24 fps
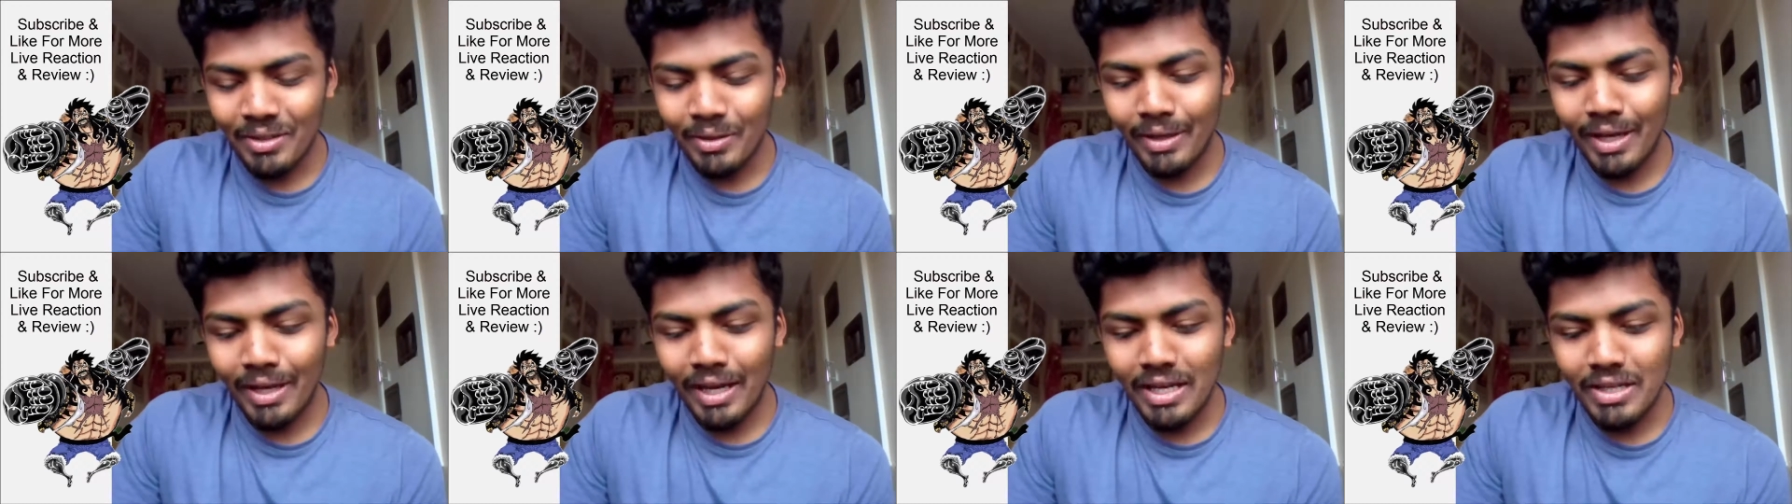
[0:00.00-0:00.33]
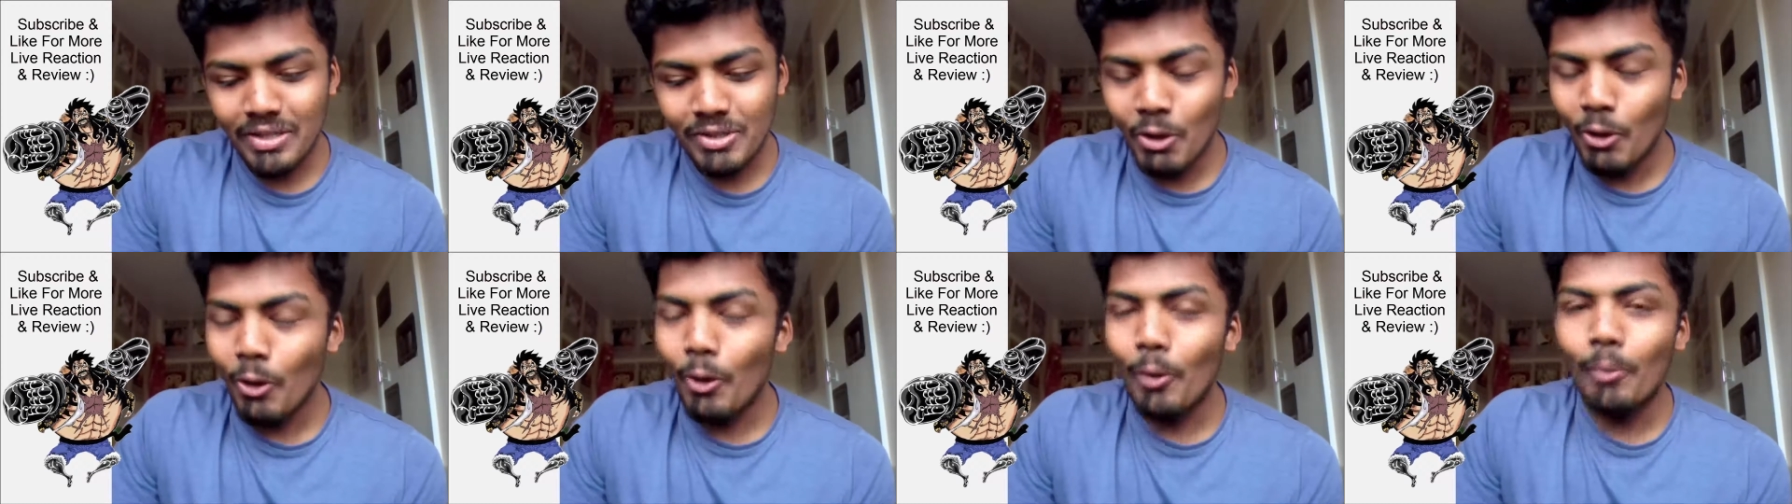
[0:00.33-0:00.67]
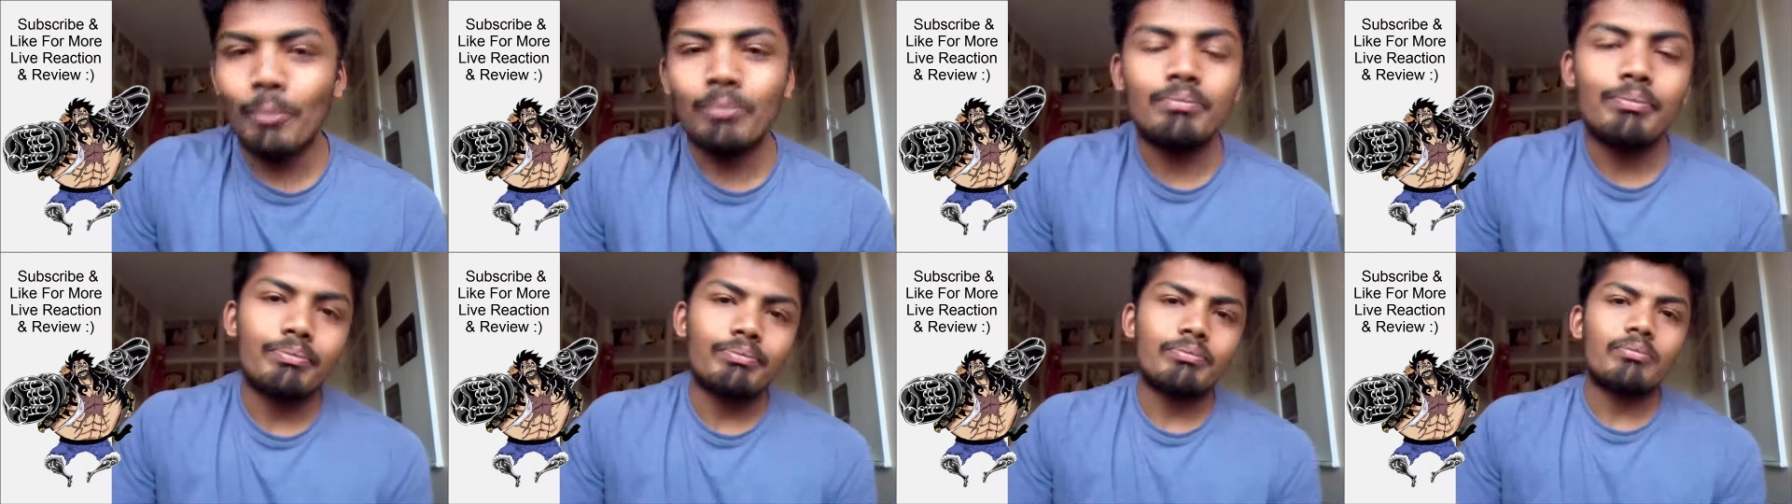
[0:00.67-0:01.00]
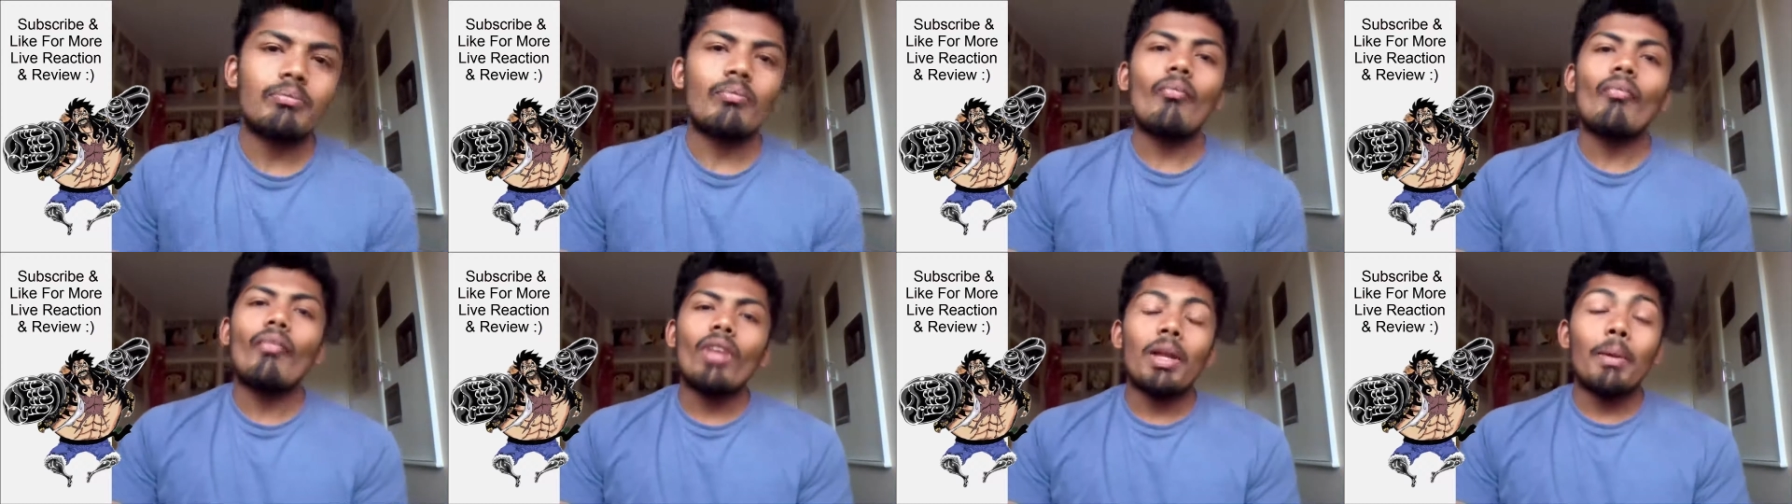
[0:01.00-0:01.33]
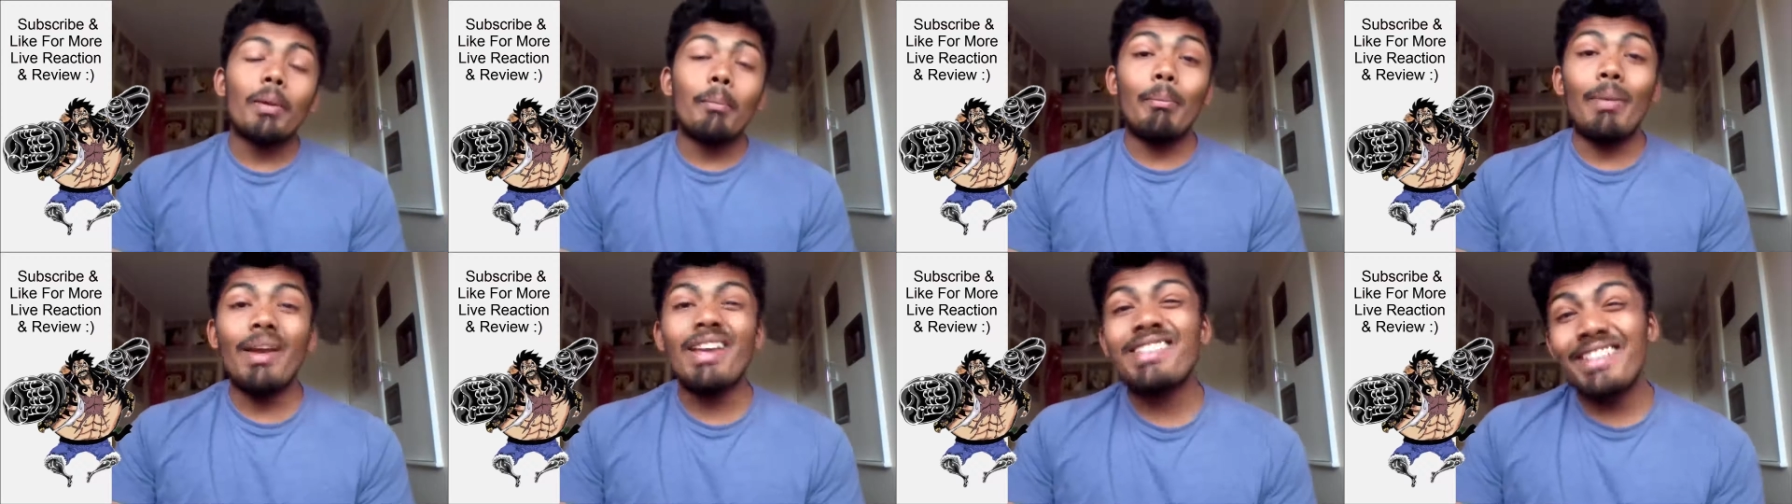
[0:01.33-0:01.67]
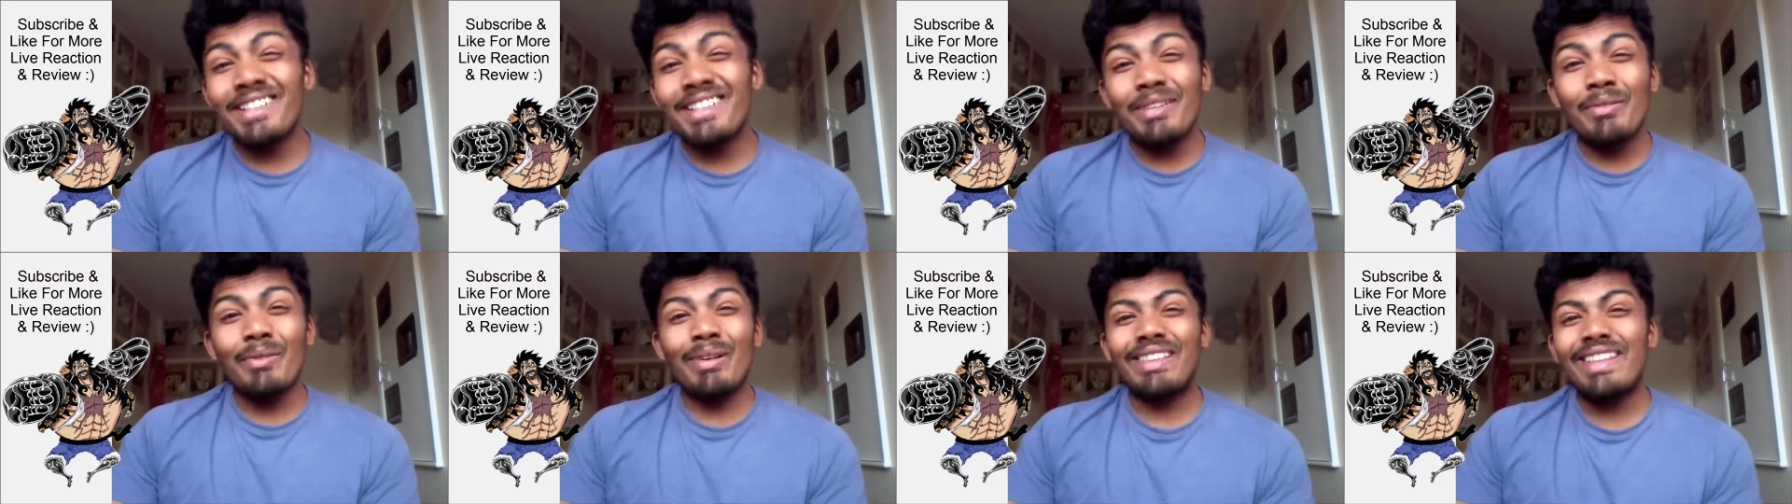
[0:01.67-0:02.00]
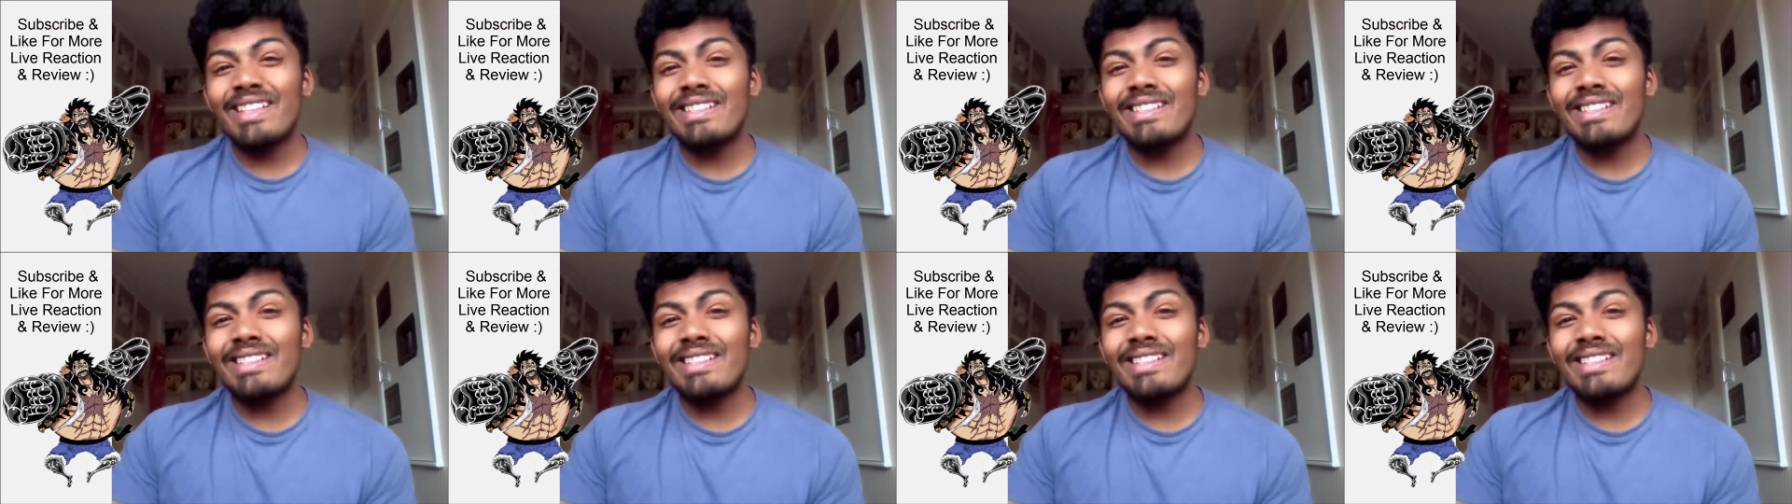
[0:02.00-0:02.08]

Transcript: Okay, so basically what